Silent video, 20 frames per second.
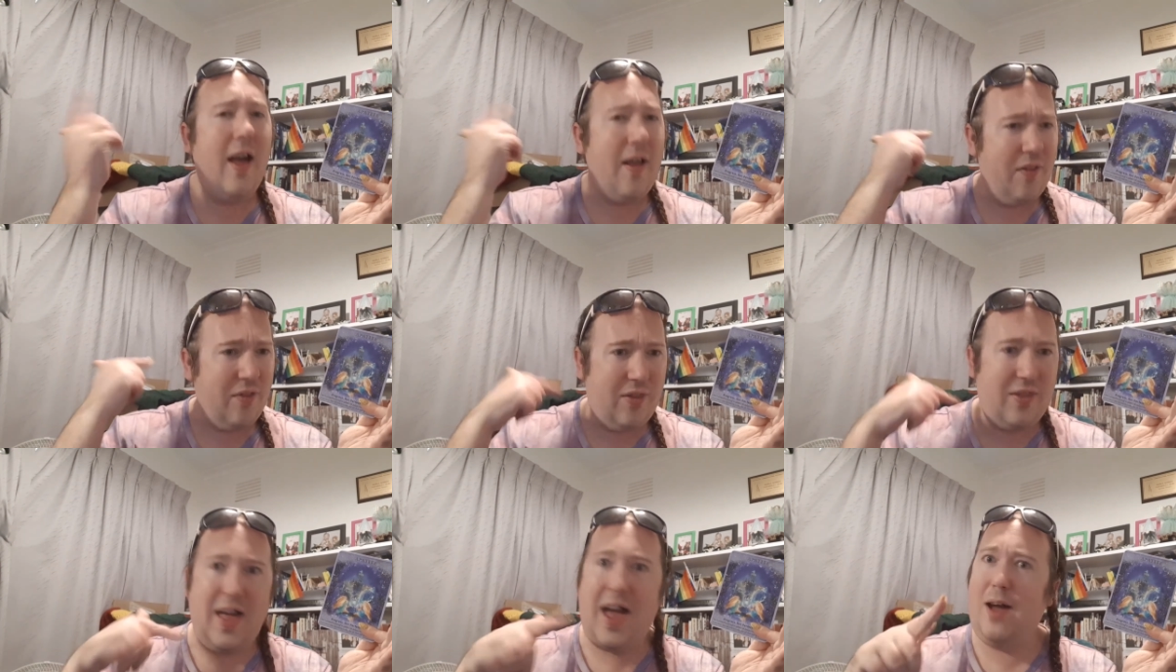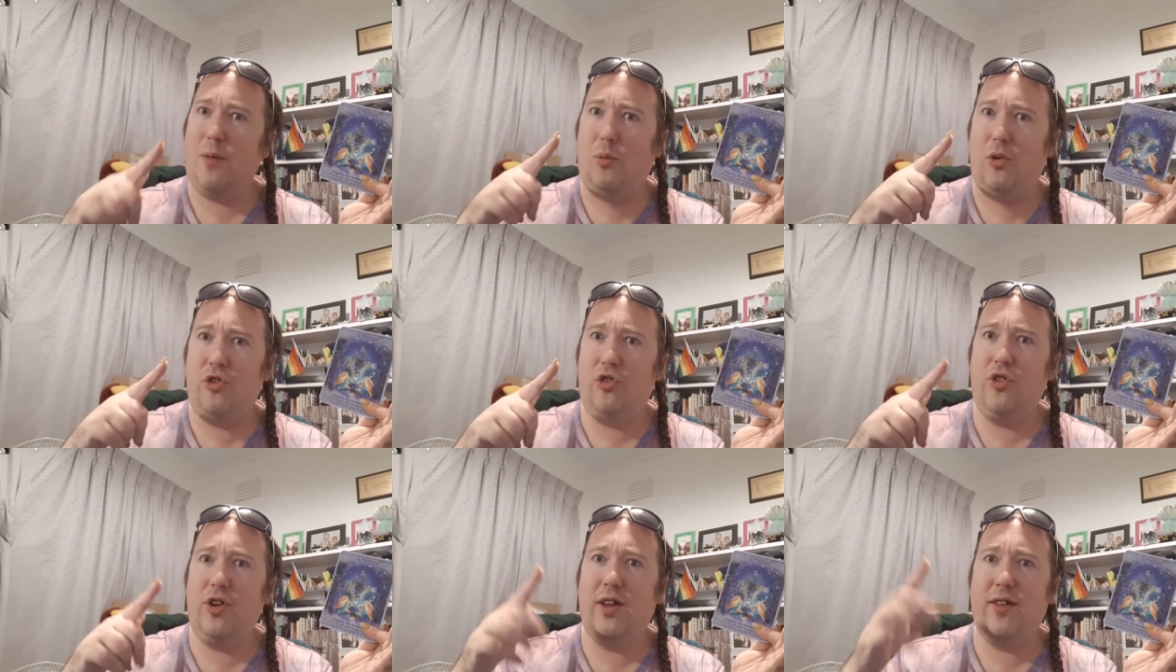That
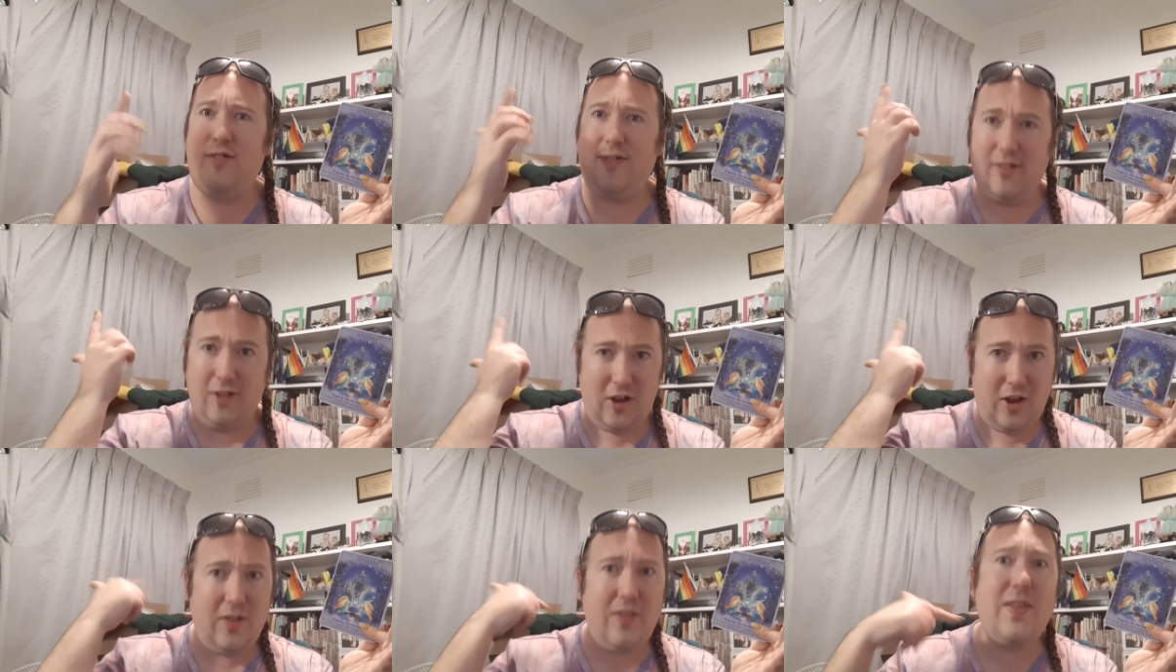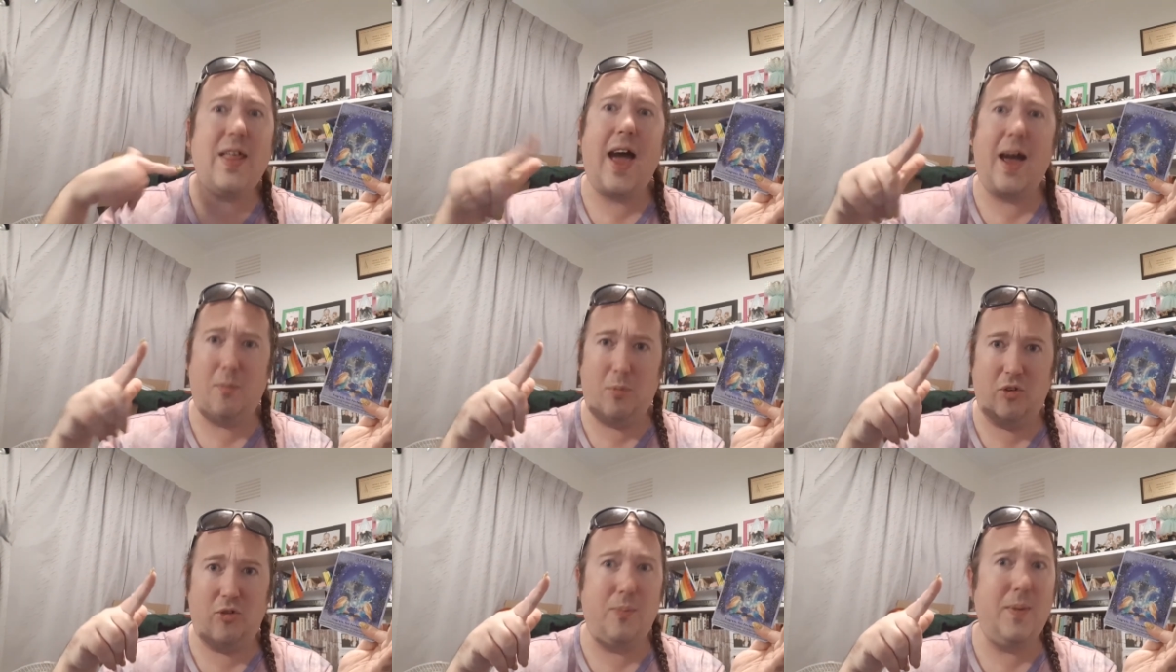wasn't a slur.
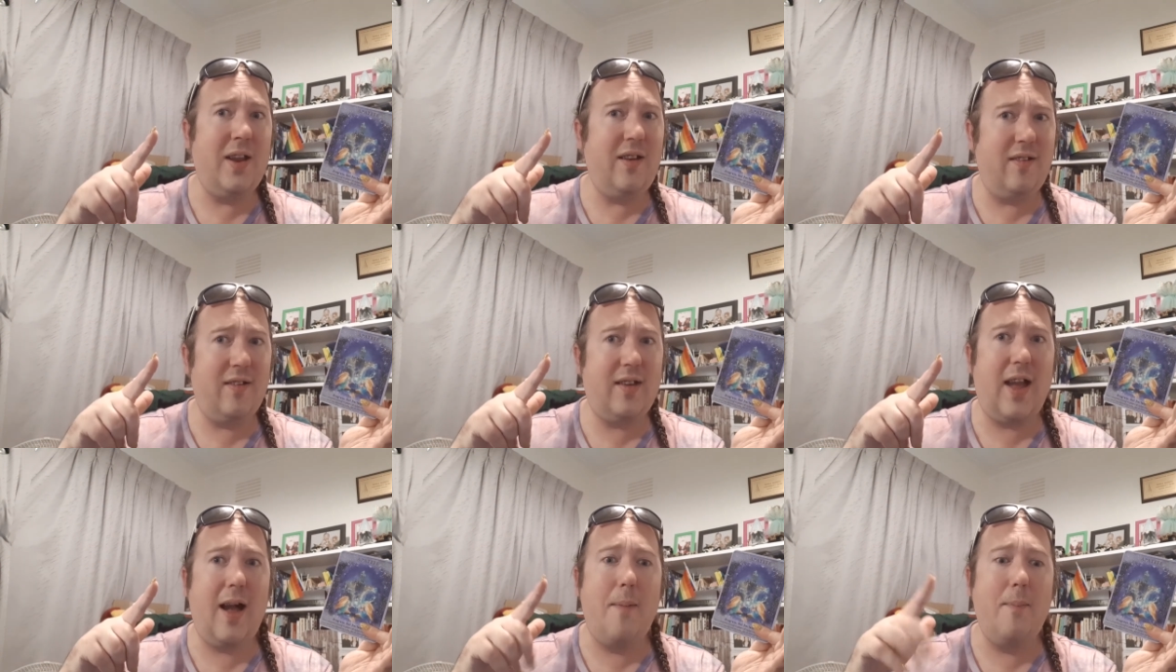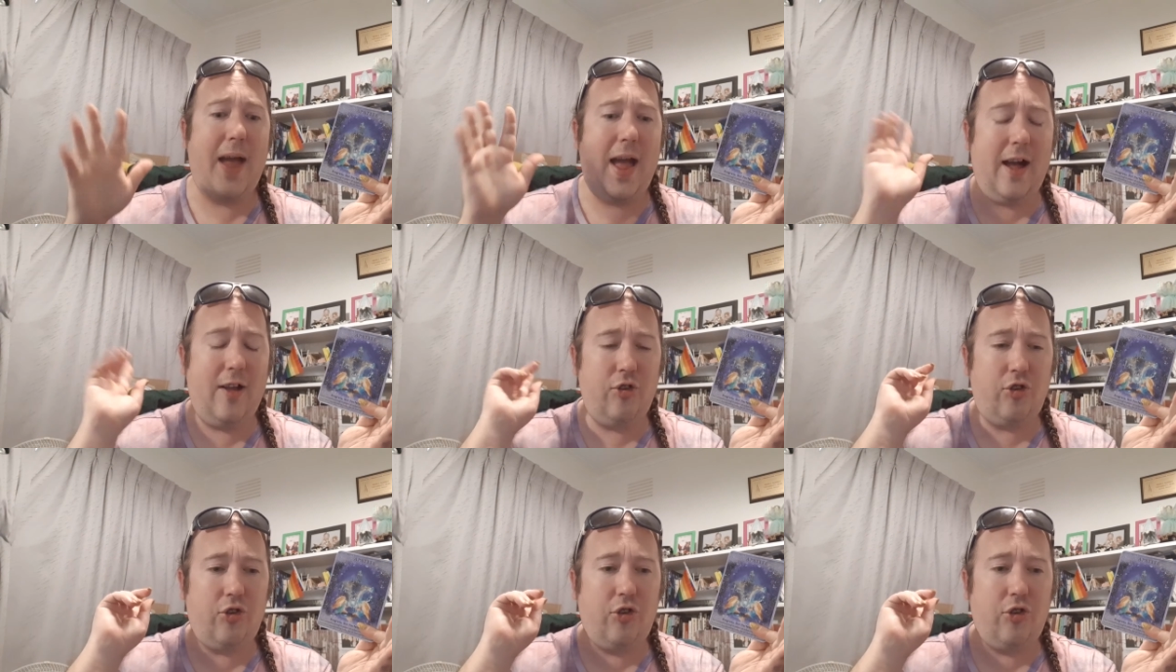That was meant to come out.